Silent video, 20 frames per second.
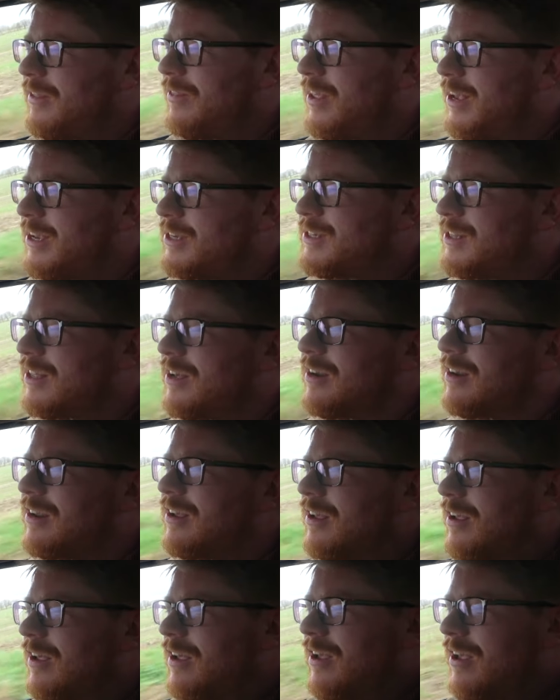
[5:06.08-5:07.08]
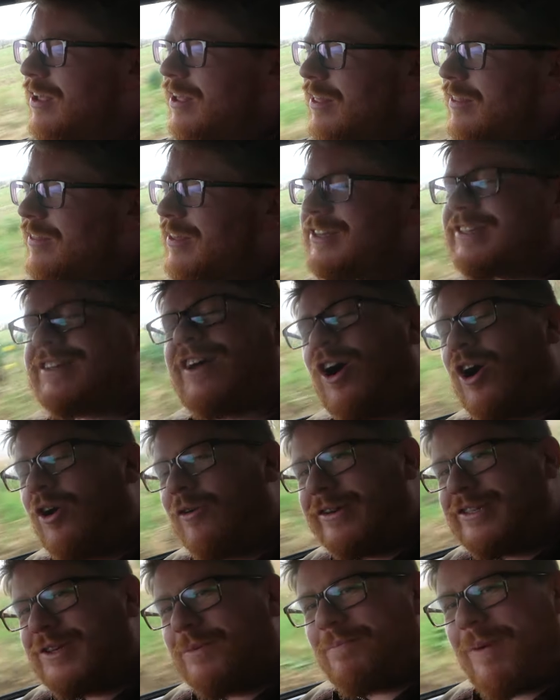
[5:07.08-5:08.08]
in this that This
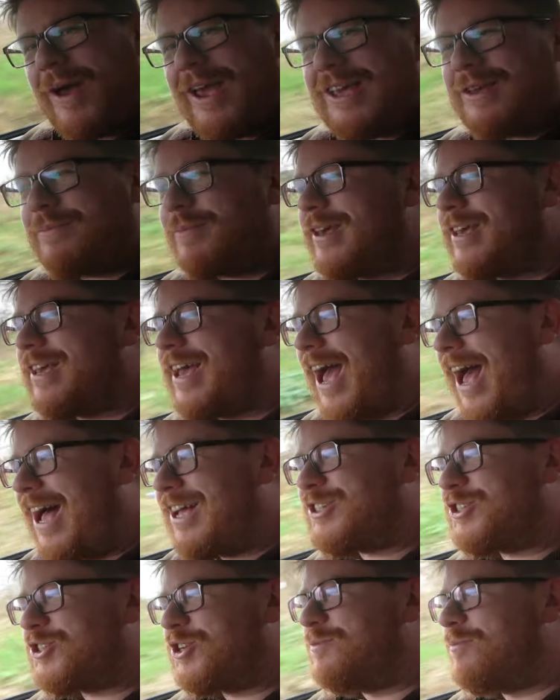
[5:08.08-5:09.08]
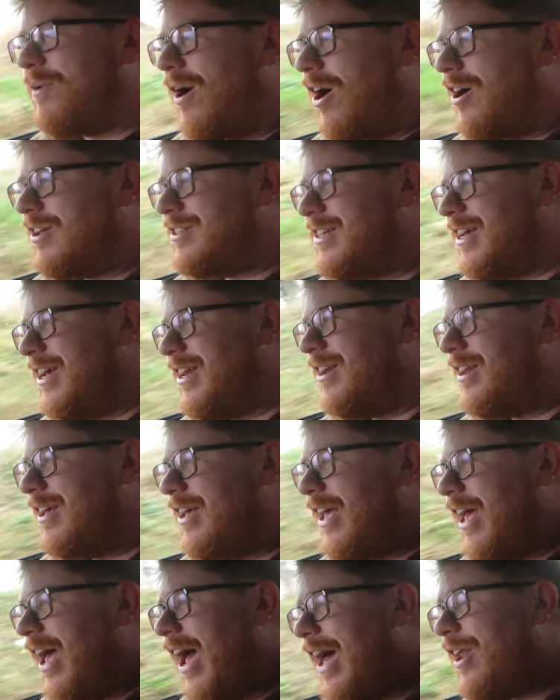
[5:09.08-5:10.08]
car is a baby Aston Martin,
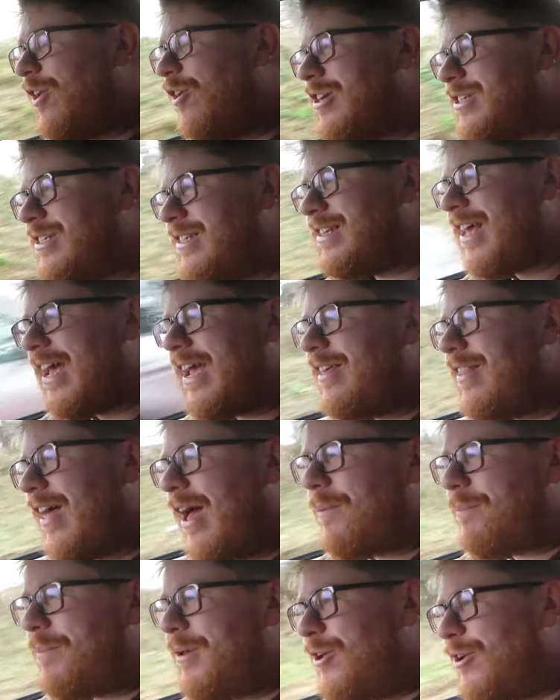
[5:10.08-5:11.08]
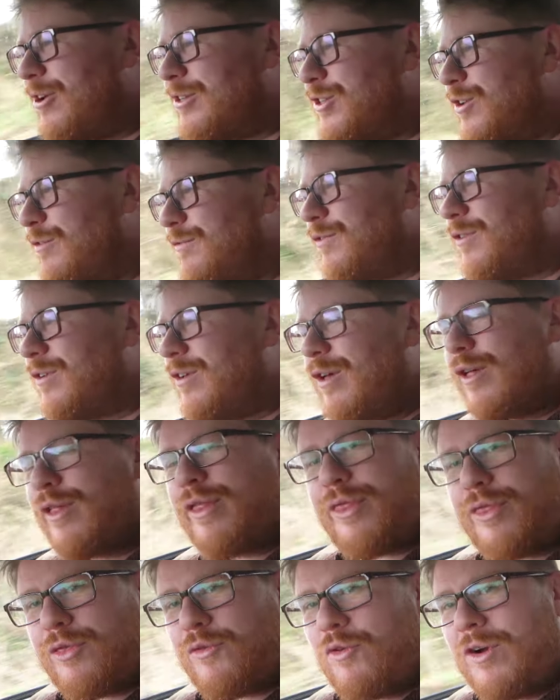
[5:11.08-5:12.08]
and I say that because of
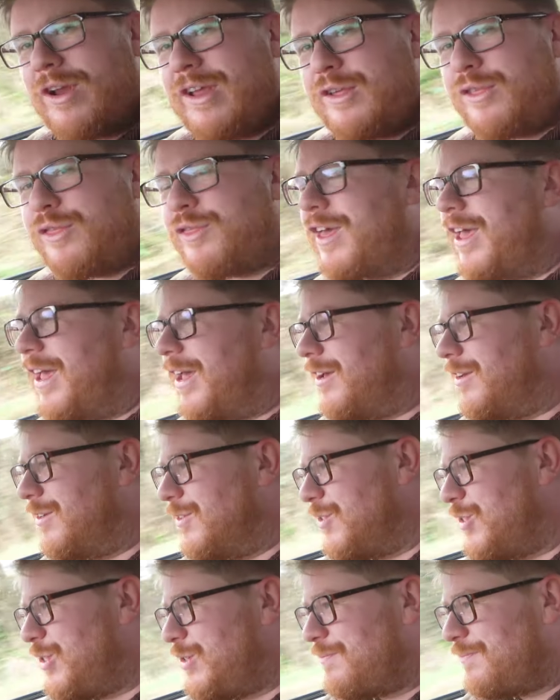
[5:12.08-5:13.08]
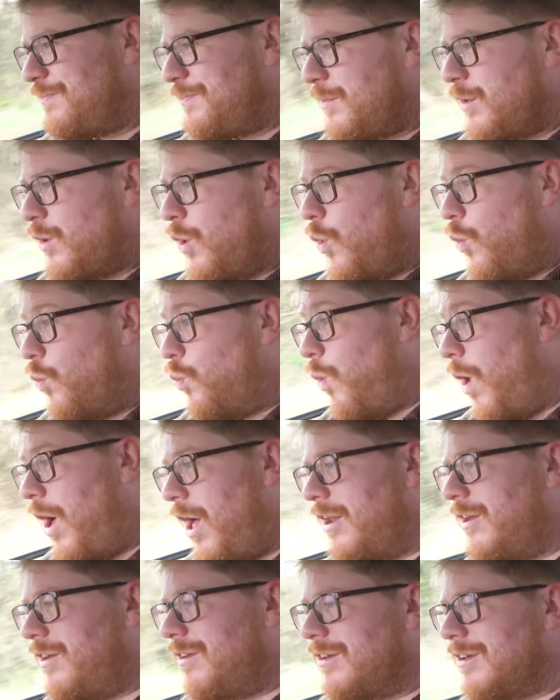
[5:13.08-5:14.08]
three things.
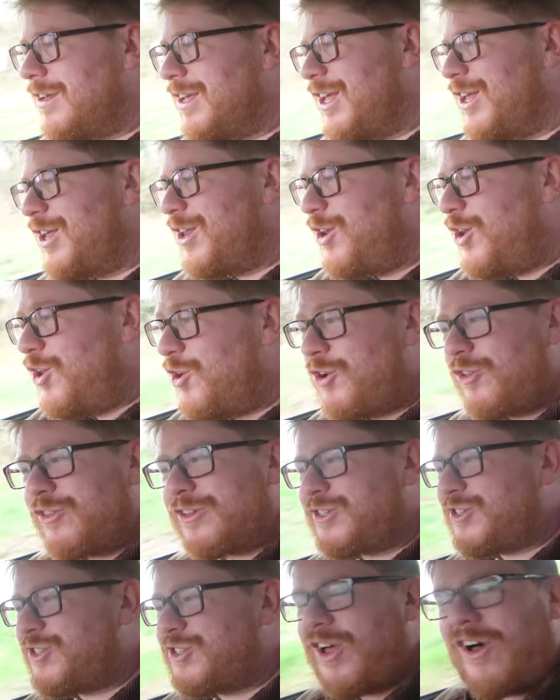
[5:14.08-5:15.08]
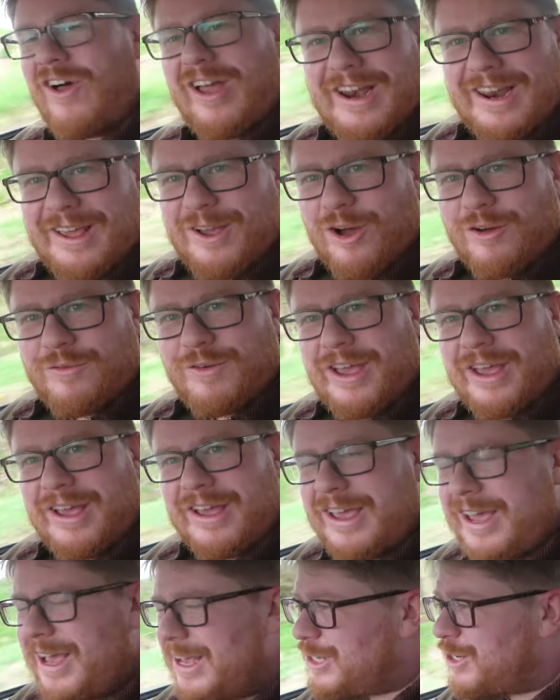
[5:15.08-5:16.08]
One, look at the styling of it.
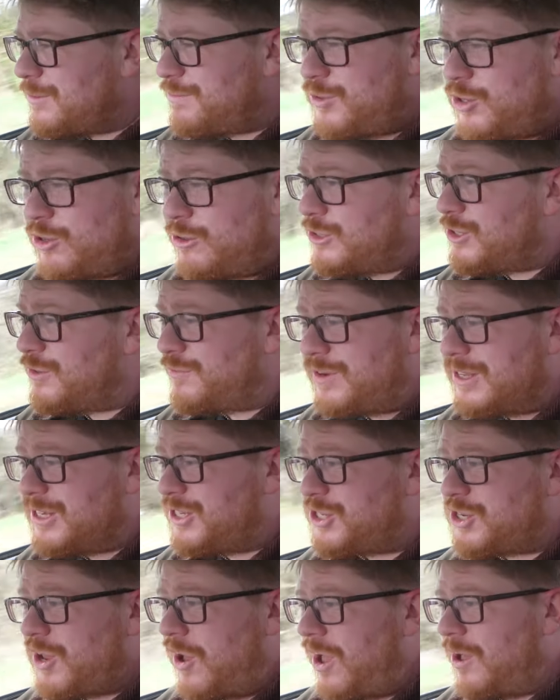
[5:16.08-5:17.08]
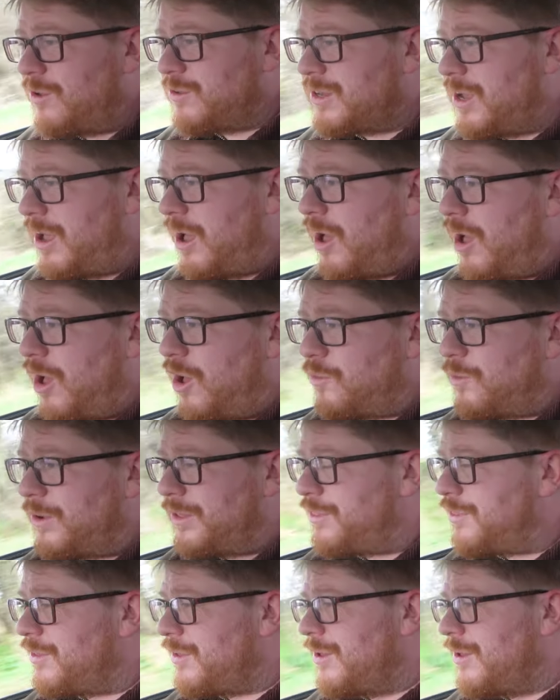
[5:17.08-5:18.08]
It's a beautifully styled car with